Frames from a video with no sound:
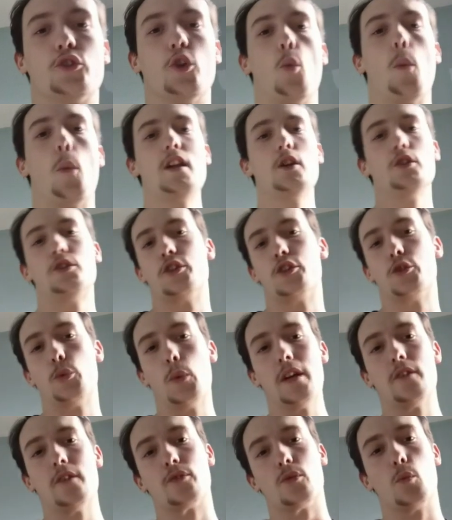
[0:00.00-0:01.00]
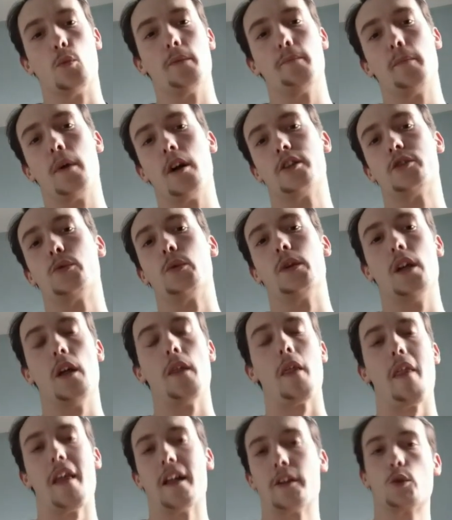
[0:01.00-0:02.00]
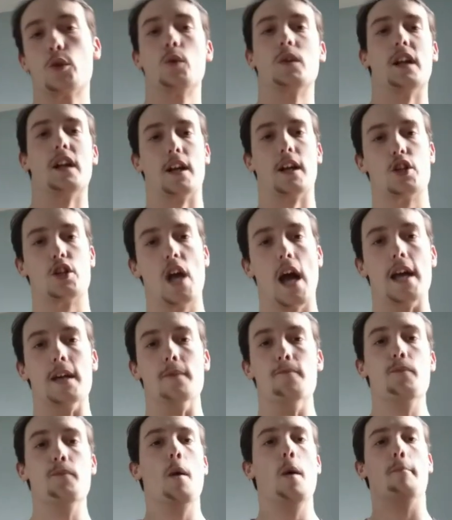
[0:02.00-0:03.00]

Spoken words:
So when you're to swing from one bar to another, that's called a lâcher.